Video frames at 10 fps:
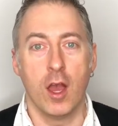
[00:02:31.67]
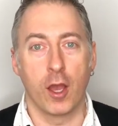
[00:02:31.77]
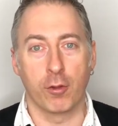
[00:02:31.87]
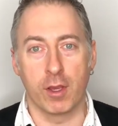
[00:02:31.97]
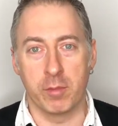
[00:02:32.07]

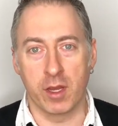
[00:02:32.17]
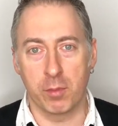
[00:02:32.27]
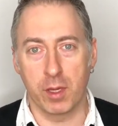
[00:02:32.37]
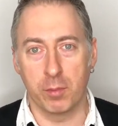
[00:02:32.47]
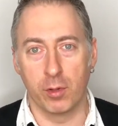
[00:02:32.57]
a great many
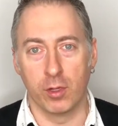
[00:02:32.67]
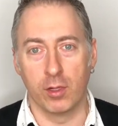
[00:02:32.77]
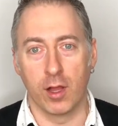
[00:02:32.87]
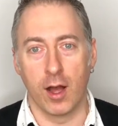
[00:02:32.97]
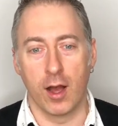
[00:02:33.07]

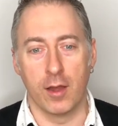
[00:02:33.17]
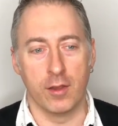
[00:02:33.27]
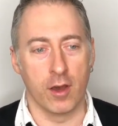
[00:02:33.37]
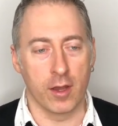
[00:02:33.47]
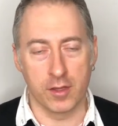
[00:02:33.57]
people,
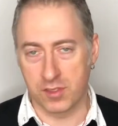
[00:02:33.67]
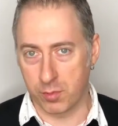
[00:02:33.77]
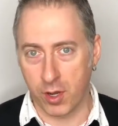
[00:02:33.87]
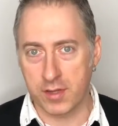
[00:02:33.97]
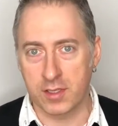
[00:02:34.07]
not
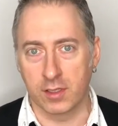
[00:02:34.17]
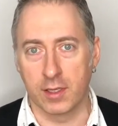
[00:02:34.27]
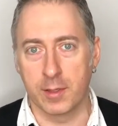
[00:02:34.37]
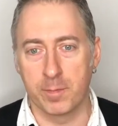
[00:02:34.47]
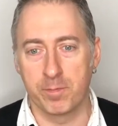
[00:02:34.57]
unsurprisingly.